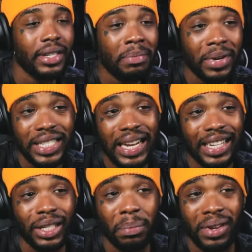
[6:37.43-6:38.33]
imagine you
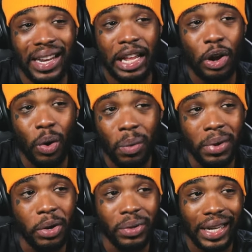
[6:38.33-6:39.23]
have someone like
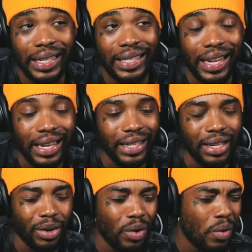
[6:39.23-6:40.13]
Kobe who's a
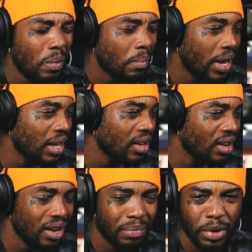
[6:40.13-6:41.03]
deadly. Oh my
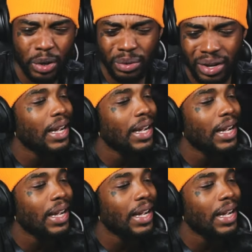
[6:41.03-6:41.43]
god, bro.